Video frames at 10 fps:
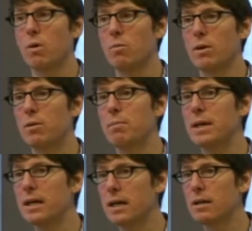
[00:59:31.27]
with
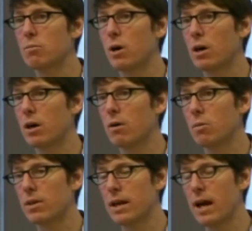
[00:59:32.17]
Beacon, where
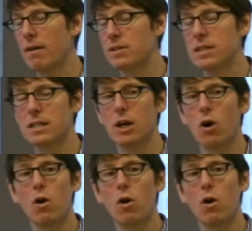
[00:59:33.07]
with the FTC,